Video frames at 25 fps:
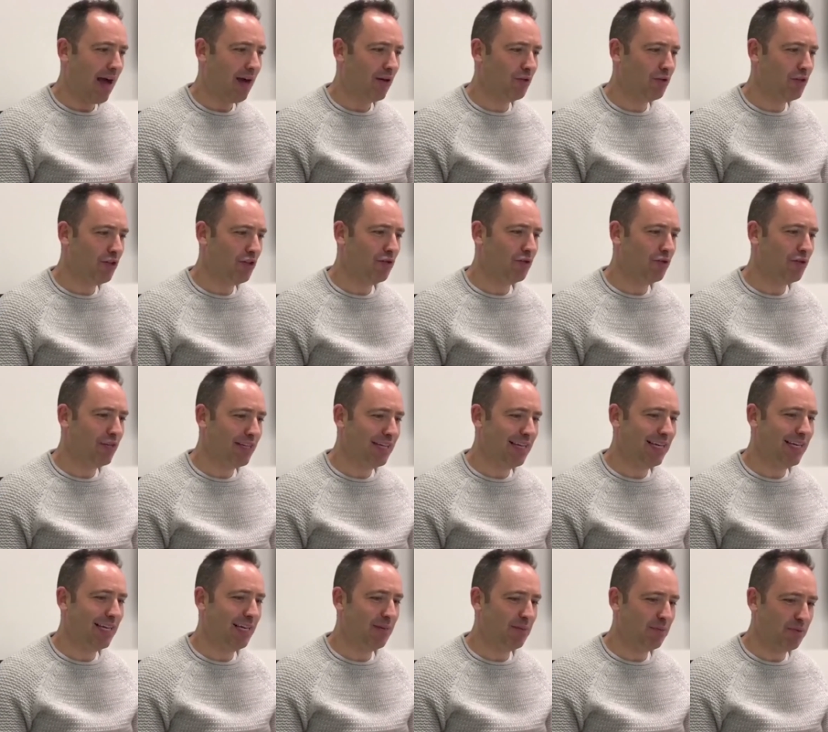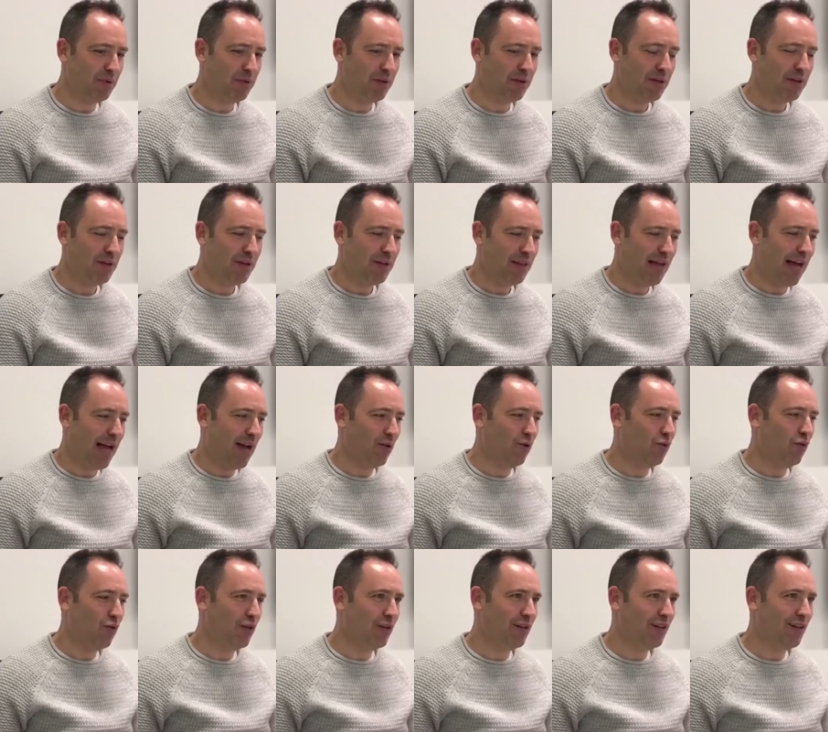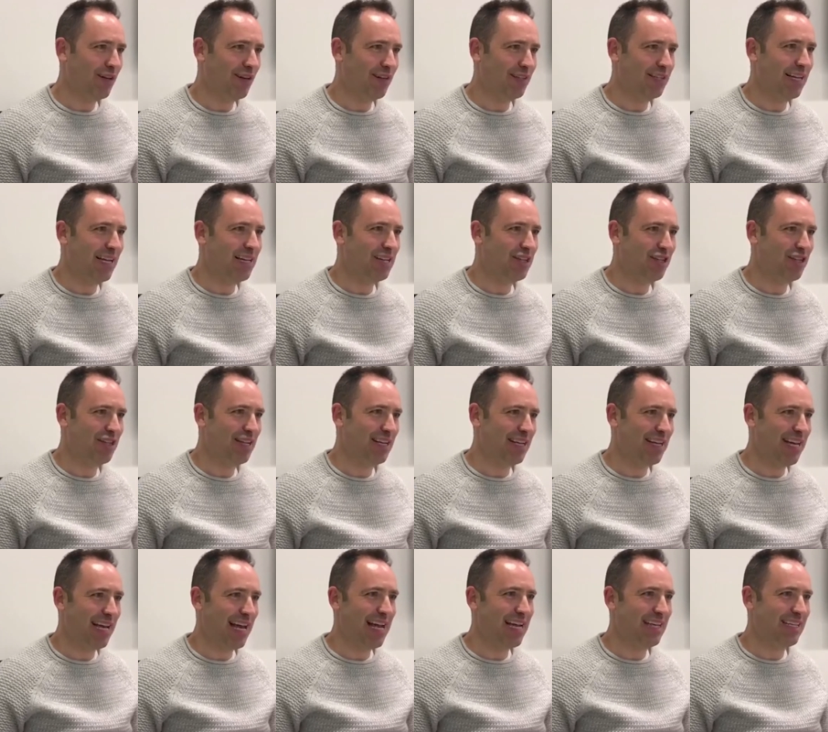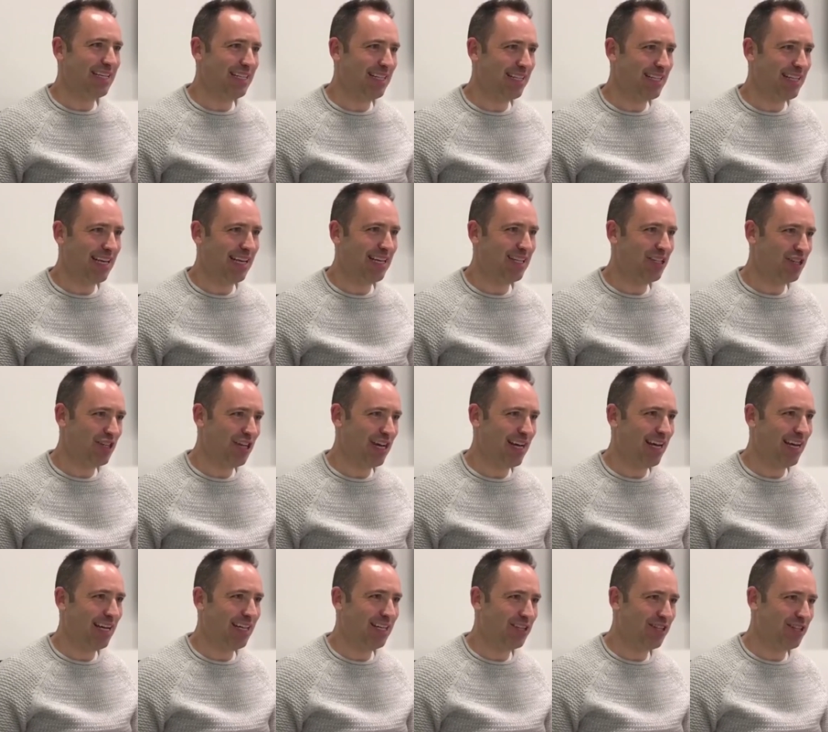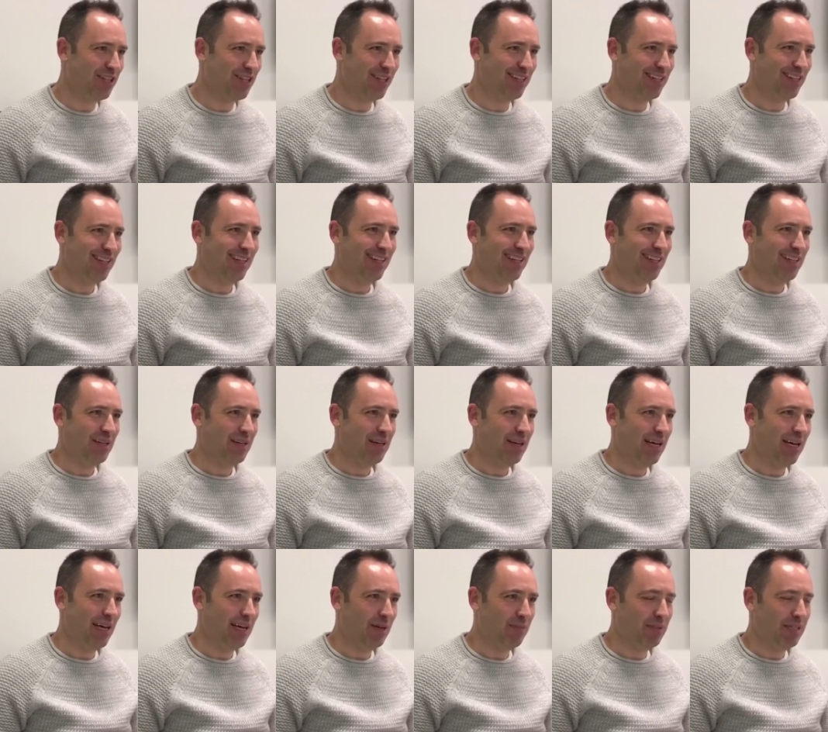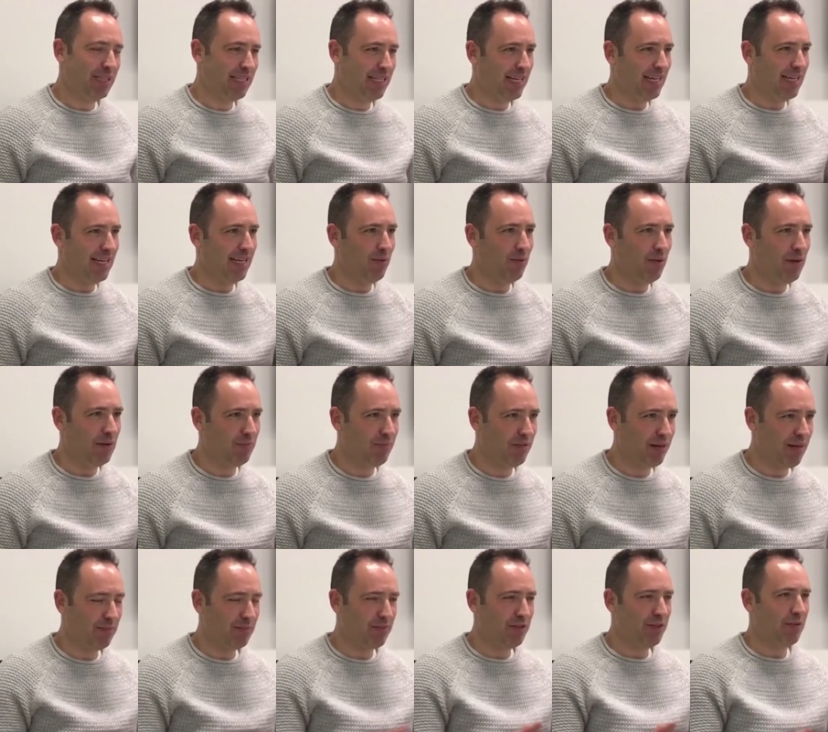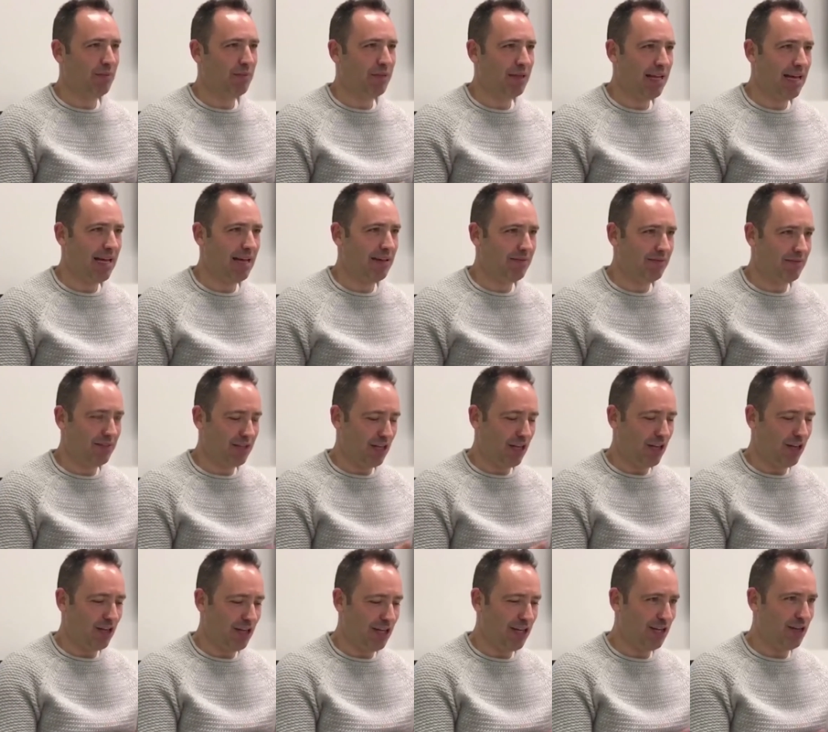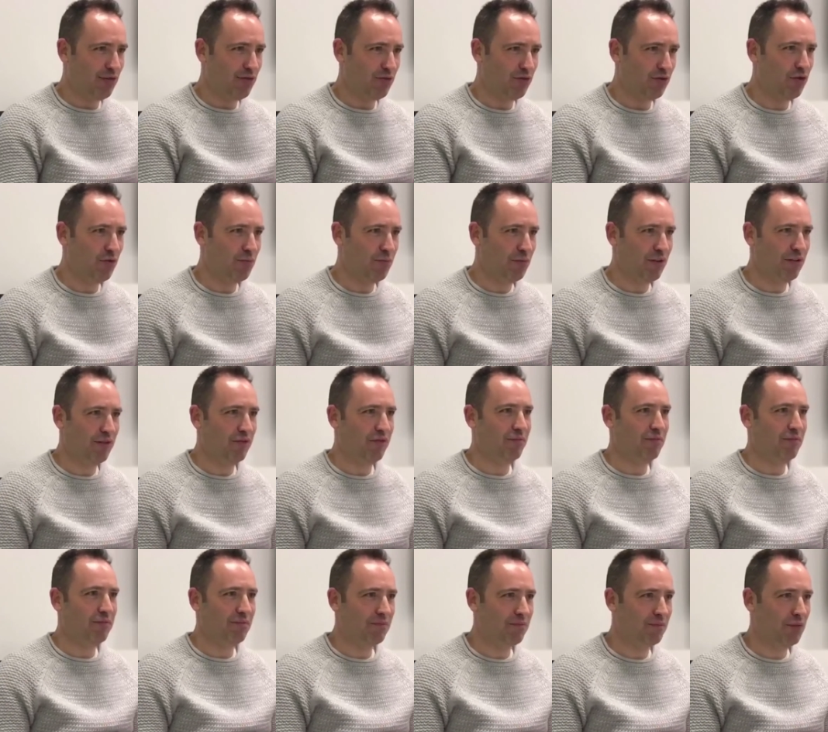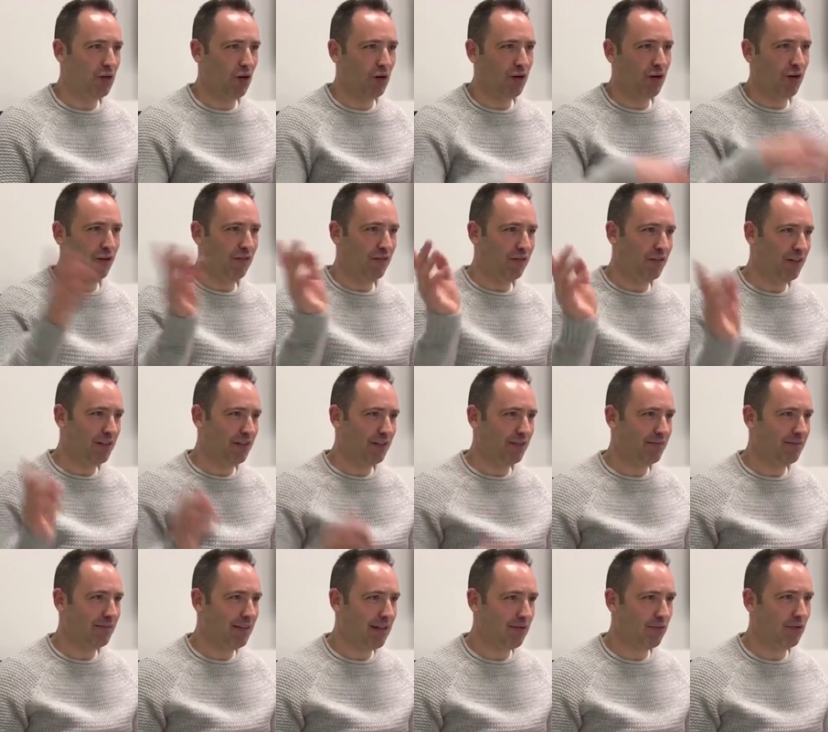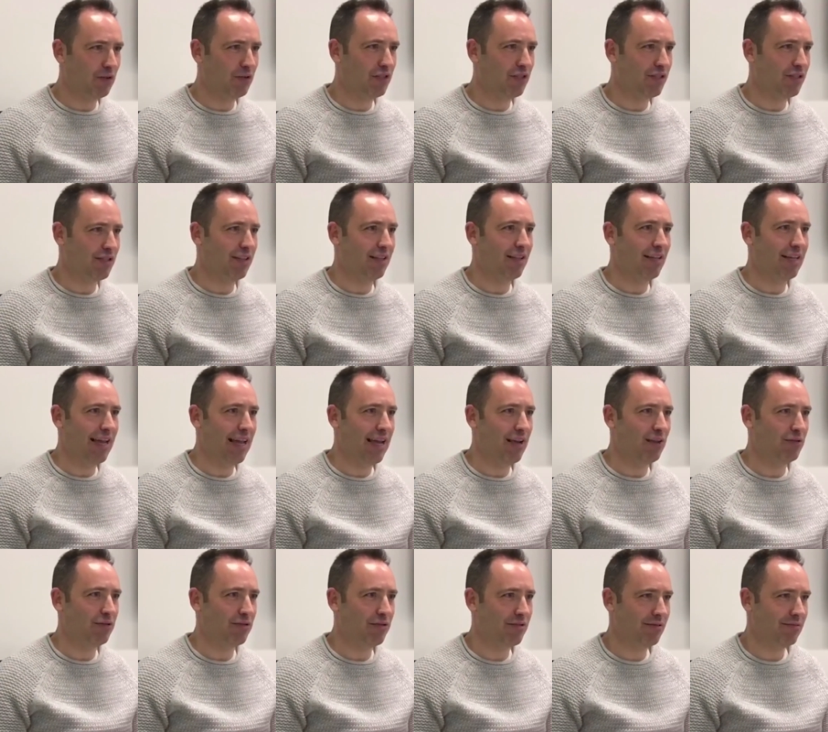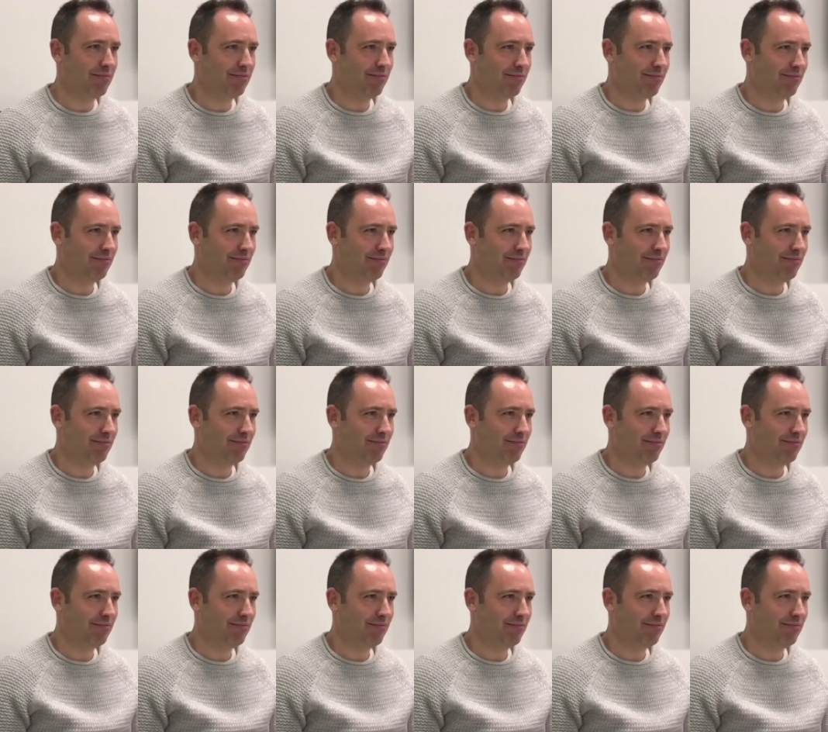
How do you keep that organisation engaged in that change, uh, particularly when perhaps some of that target group have gone off and they're onto something else.